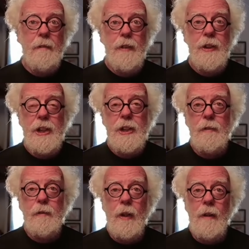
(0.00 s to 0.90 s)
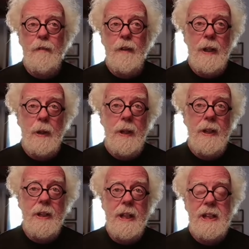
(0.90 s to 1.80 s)
footage of one and a
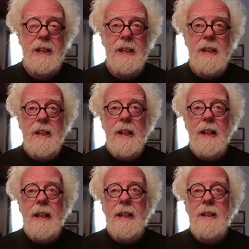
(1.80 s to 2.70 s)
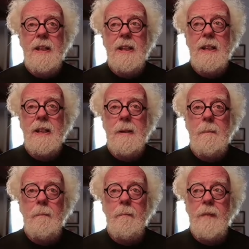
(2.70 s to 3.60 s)
witness, and
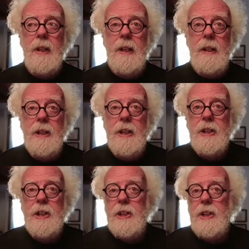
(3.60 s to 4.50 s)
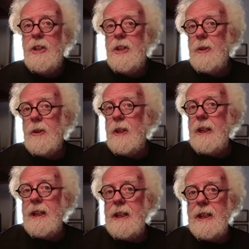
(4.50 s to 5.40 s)
there's
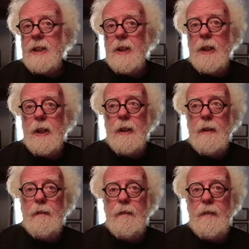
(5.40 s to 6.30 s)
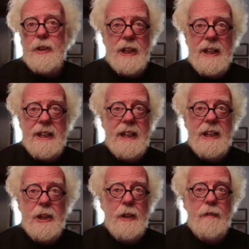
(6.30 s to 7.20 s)
stories of
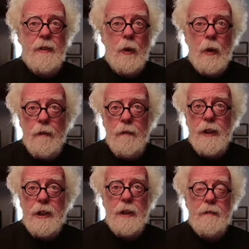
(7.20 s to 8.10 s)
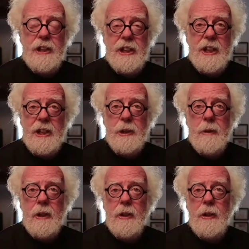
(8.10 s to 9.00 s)
sightings over Orford, over
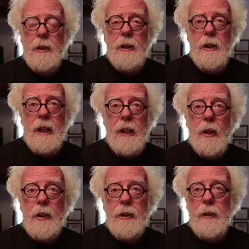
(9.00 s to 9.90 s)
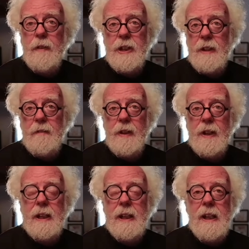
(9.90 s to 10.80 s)
Sizewell, and over
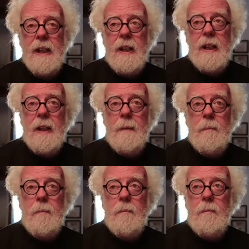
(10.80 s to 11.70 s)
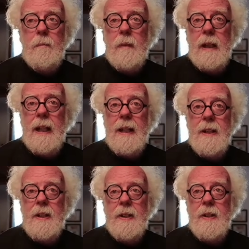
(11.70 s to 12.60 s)
Suffolk. And
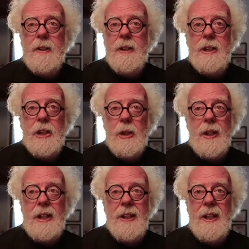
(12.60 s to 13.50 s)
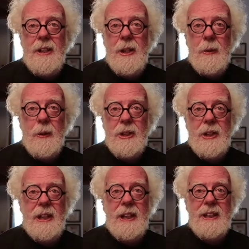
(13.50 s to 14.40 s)
I know lots
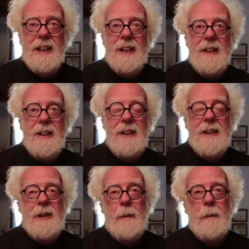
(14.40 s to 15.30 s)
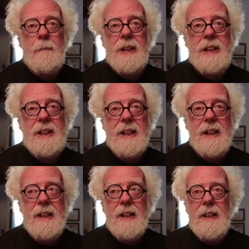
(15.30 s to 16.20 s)
of things that Cobra Mist
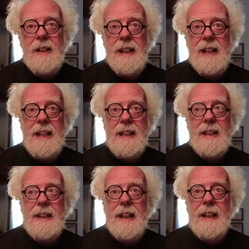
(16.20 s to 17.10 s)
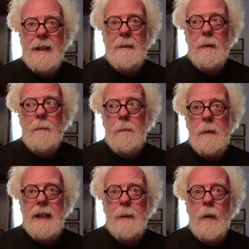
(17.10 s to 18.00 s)
did that they were
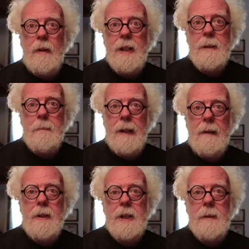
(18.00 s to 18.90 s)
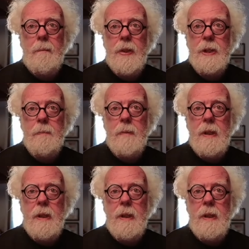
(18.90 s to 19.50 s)
pretty worried about. There's